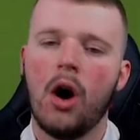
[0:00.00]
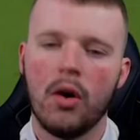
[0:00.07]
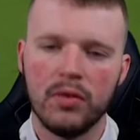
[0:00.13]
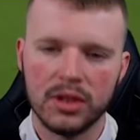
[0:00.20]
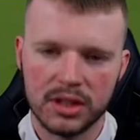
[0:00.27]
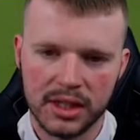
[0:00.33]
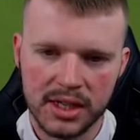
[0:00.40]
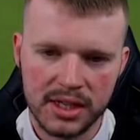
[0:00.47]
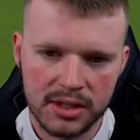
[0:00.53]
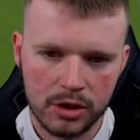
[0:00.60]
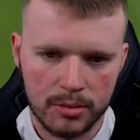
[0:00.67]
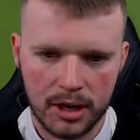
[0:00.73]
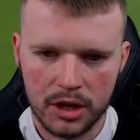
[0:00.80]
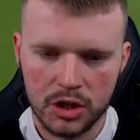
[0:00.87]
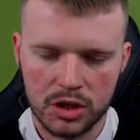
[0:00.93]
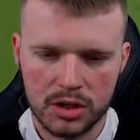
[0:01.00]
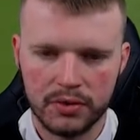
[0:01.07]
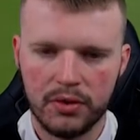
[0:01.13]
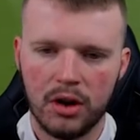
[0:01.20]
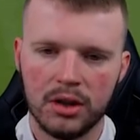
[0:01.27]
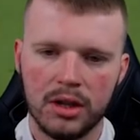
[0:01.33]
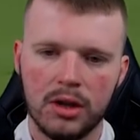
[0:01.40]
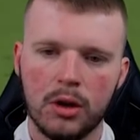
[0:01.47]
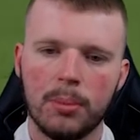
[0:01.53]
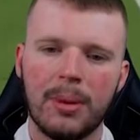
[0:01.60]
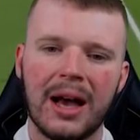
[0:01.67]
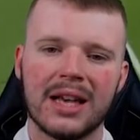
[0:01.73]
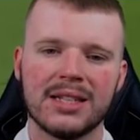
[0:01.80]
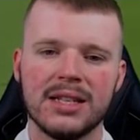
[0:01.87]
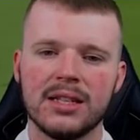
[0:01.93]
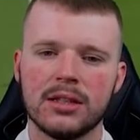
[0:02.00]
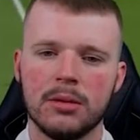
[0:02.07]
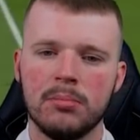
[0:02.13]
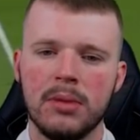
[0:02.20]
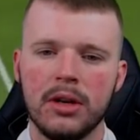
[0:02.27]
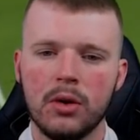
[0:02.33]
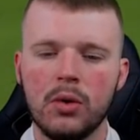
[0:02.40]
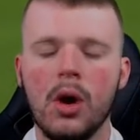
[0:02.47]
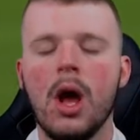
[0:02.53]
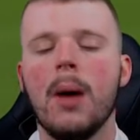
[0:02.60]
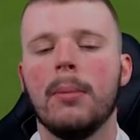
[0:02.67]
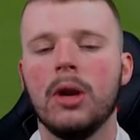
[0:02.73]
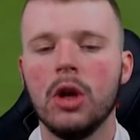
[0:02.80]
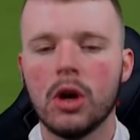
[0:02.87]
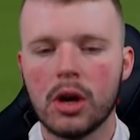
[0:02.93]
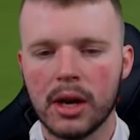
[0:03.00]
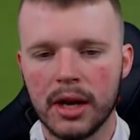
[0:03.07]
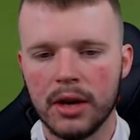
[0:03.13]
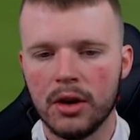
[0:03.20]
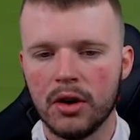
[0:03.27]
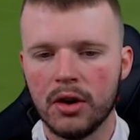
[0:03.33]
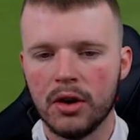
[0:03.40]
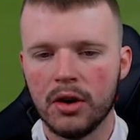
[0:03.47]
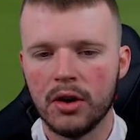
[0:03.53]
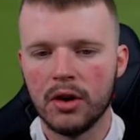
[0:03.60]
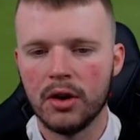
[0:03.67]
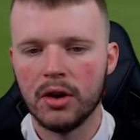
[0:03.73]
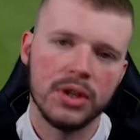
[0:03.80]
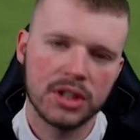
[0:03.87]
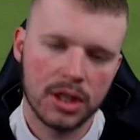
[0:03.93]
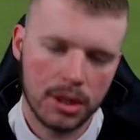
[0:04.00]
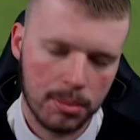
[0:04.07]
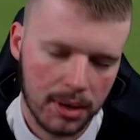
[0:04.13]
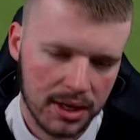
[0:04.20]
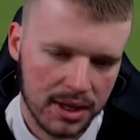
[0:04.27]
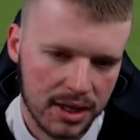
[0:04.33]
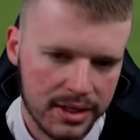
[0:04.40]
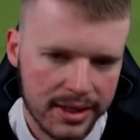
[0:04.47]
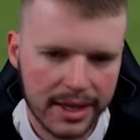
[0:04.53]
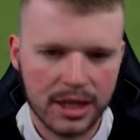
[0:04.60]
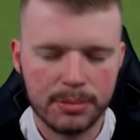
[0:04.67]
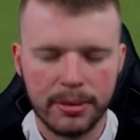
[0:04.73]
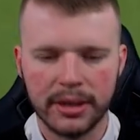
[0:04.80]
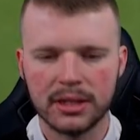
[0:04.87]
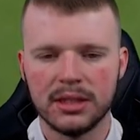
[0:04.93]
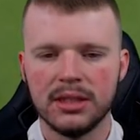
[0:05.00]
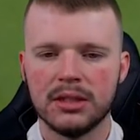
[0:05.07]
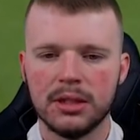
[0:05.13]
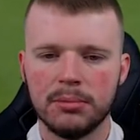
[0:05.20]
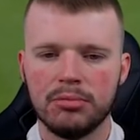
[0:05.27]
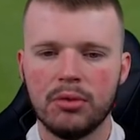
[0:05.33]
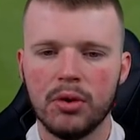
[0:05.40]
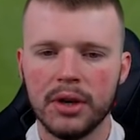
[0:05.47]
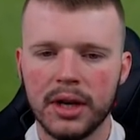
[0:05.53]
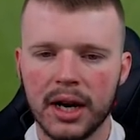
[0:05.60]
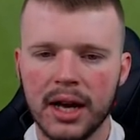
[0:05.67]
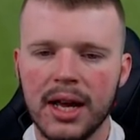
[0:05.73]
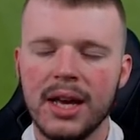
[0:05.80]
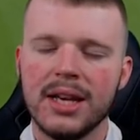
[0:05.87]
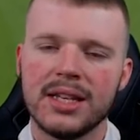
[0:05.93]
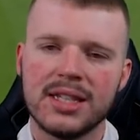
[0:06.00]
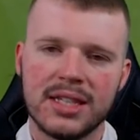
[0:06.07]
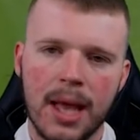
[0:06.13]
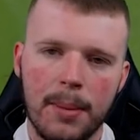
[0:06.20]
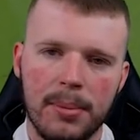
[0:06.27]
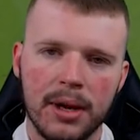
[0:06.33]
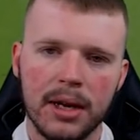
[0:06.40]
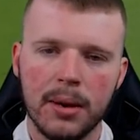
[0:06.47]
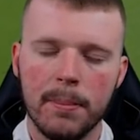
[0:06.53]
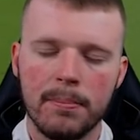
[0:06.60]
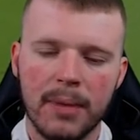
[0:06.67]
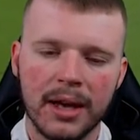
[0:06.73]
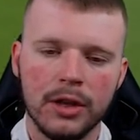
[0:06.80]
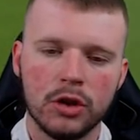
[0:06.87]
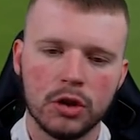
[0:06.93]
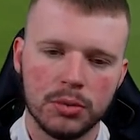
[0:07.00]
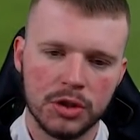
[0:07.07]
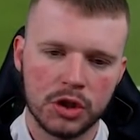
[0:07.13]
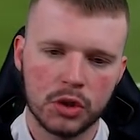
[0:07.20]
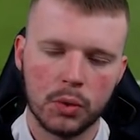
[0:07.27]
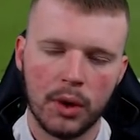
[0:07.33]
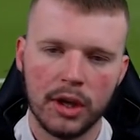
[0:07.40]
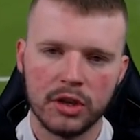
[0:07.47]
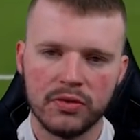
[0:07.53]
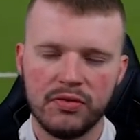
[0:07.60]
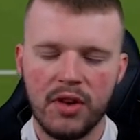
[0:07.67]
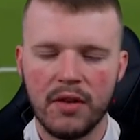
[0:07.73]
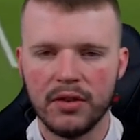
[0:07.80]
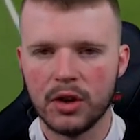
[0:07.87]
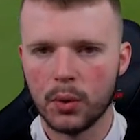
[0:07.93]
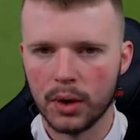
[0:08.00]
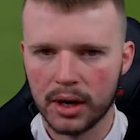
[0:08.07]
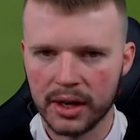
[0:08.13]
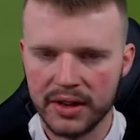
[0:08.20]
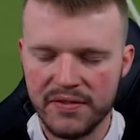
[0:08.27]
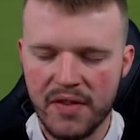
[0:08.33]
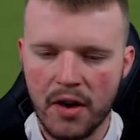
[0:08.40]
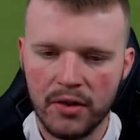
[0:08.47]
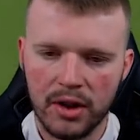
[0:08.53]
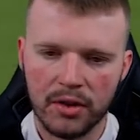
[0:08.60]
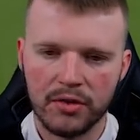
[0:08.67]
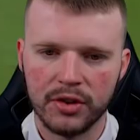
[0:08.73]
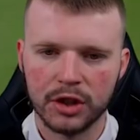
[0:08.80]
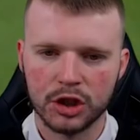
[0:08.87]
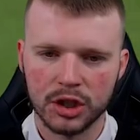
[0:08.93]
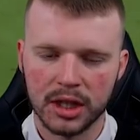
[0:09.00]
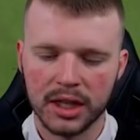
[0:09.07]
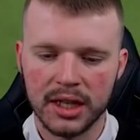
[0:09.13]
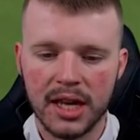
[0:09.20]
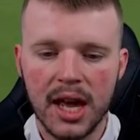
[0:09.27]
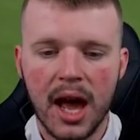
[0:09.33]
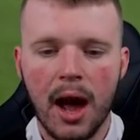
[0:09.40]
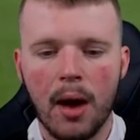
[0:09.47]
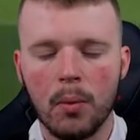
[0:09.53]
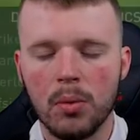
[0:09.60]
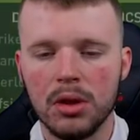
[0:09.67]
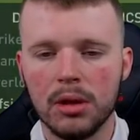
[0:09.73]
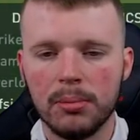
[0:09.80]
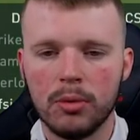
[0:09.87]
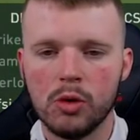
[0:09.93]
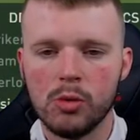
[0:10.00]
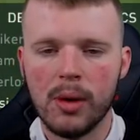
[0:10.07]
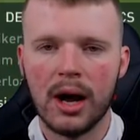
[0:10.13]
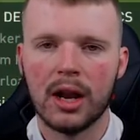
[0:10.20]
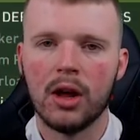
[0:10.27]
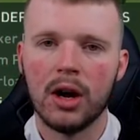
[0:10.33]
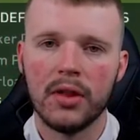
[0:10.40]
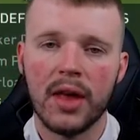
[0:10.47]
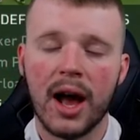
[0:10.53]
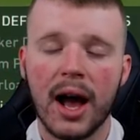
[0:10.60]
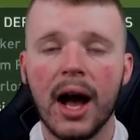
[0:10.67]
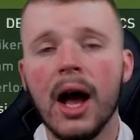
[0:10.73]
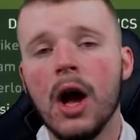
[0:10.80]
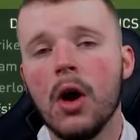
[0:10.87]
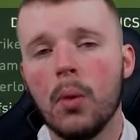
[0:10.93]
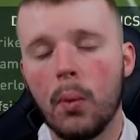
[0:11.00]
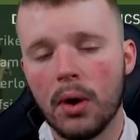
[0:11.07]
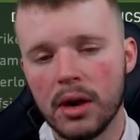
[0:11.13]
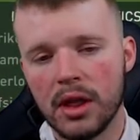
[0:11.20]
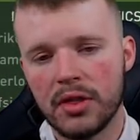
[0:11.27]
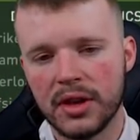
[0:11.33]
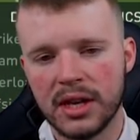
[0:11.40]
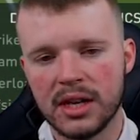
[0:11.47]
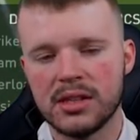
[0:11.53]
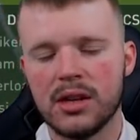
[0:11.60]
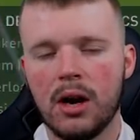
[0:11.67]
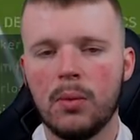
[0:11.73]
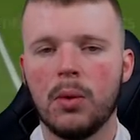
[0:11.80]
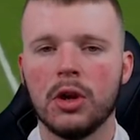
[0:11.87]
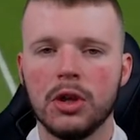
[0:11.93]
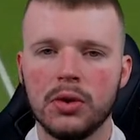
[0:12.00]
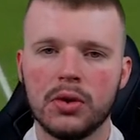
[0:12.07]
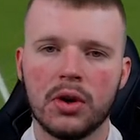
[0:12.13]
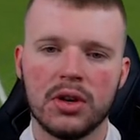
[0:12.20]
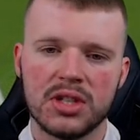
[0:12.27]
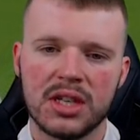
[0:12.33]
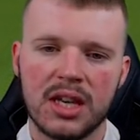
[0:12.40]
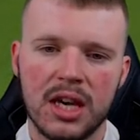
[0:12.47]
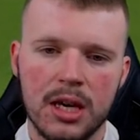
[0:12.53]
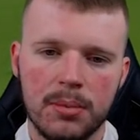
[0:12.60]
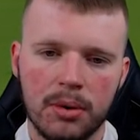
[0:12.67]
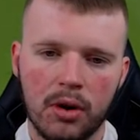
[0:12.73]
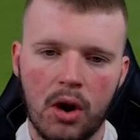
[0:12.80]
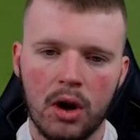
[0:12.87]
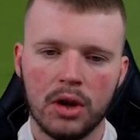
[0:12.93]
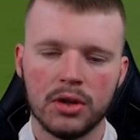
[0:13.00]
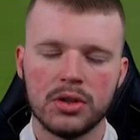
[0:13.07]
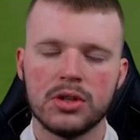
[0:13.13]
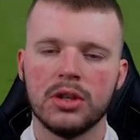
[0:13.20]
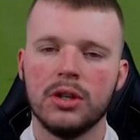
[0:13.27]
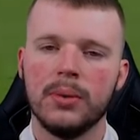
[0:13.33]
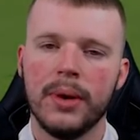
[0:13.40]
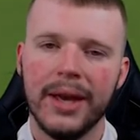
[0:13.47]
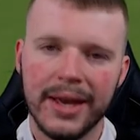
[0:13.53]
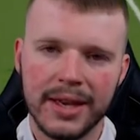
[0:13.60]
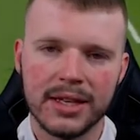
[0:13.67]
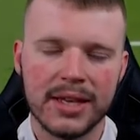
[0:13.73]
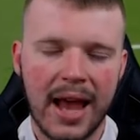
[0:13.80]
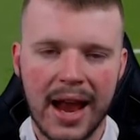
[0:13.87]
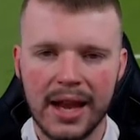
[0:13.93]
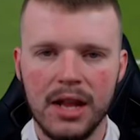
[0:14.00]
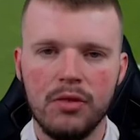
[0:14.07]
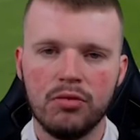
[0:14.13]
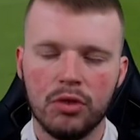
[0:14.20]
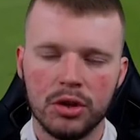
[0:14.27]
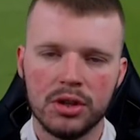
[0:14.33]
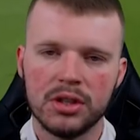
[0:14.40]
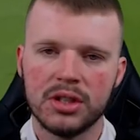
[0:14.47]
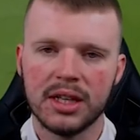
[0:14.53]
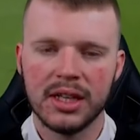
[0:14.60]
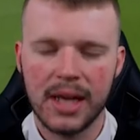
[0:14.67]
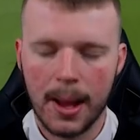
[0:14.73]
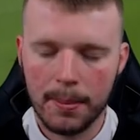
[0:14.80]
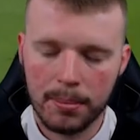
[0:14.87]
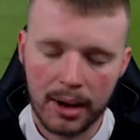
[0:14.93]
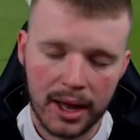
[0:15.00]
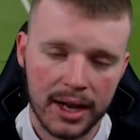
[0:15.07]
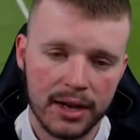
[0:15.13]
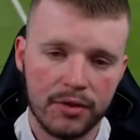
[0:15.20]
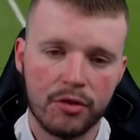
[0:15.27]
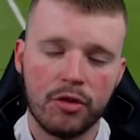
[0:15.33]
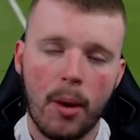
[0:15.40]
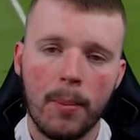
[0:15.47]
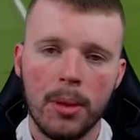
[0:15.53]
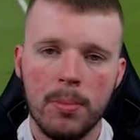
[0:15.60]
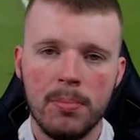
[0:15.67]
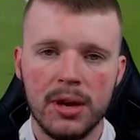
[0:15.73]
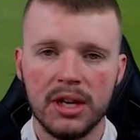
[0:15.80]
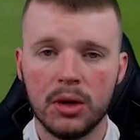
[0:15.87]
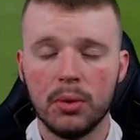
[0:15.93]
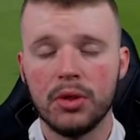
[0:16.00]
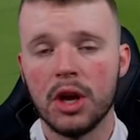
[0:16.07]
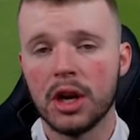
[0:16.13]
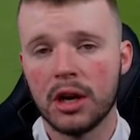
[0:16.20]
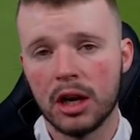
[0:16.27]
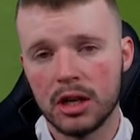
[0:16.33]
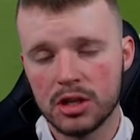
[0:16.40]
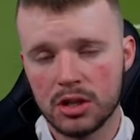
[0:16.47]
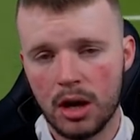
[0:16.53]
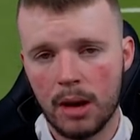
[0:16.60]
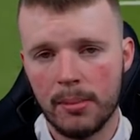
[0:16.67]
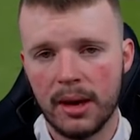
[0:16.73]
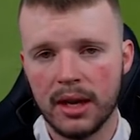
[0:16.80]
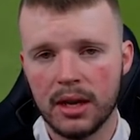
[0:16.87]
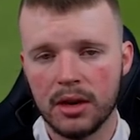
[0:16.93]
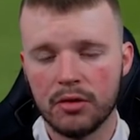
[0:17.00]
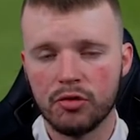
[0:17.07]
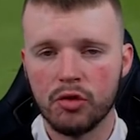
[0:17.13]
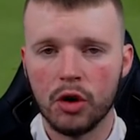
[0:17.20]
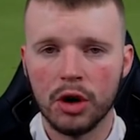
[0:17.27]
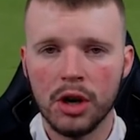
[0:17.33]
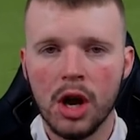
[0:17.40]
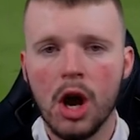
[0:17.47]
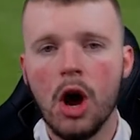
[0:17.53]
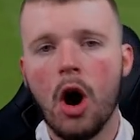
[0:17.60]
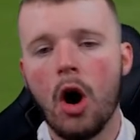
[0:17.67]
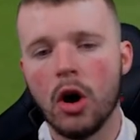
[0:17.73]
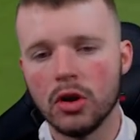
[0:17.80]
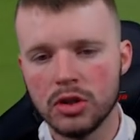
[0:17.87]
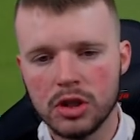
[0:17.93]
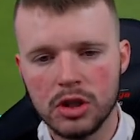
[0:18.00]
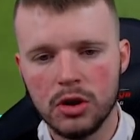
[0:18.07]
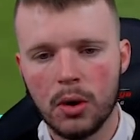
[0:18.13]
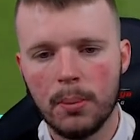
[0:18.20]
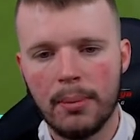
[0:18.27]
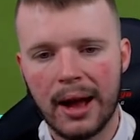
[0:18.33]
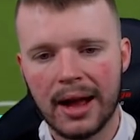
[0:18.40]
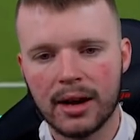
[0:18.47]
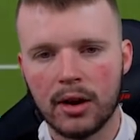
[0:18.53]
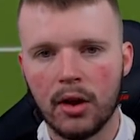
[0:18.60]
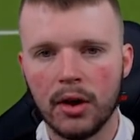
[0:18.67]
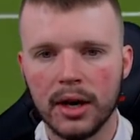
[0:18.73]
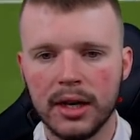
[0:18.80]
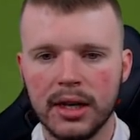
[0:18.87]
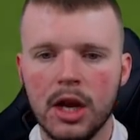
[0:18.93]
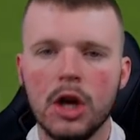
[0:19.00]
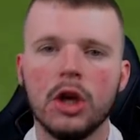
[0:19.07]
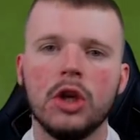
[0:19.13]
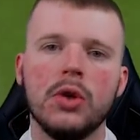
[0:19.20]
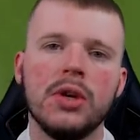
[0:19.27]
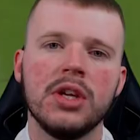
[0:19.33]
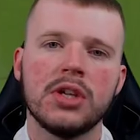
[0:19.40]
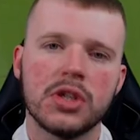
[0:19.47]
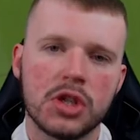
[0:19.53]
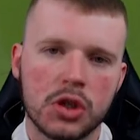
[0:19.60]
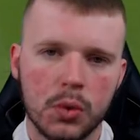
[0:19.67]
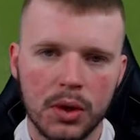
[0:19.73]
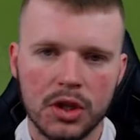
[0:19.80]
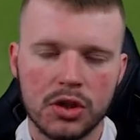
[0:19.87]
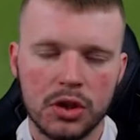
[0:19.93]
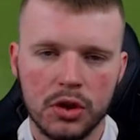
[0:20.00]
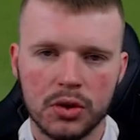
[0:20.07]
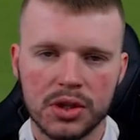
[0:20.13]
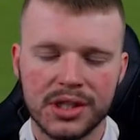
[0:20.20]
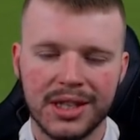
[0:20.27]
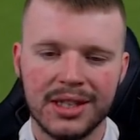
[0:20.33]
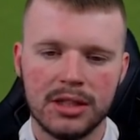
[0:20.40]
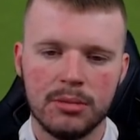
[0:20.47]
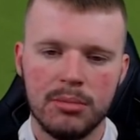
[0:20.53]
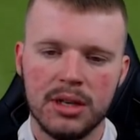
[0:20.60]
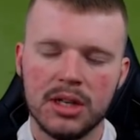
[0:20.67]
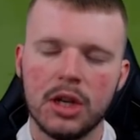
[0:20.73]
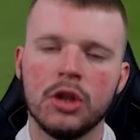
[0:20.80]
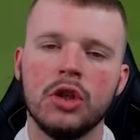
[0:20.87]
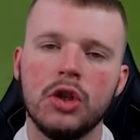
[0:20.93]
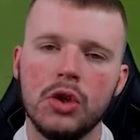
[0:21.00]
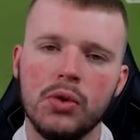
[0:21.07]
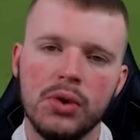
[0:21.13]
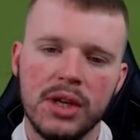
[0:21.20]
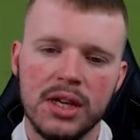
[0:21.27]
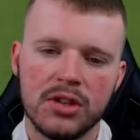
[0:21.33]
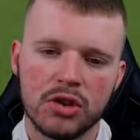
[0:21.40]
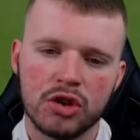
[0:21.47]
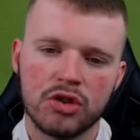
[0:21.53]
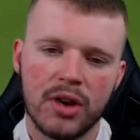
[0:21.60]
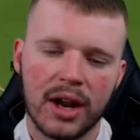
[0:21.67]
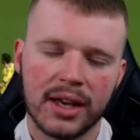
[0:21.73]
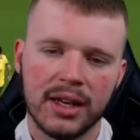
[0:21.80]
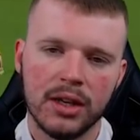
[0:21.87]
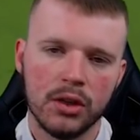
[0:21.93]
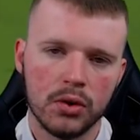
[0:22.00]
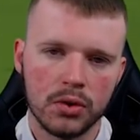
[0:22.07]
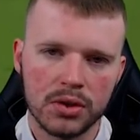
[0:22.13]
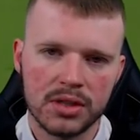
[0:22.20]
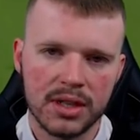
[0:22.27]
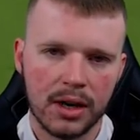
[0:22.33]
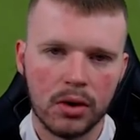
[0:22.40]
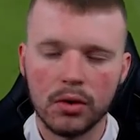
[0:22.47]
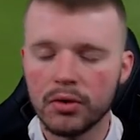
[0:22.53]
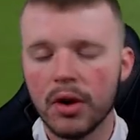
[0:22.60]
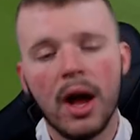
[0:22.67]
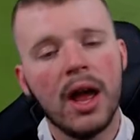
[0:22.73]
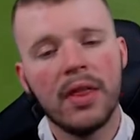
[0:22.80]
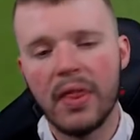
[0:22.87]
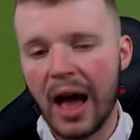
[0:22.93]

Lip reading: Obviously, he still manages to find the little pass into the middle, but luckily enough, we know he's going to play the next pass into De Bruyne, step in, make sure we switch very quickly, very efficiently, and win the ball back like that. One of the things that I want you guys to keep an eye on to is any runners that get played from the middle that are going to start making a run onto your back line. You need to switch to your centre mid and you need to track it yourself.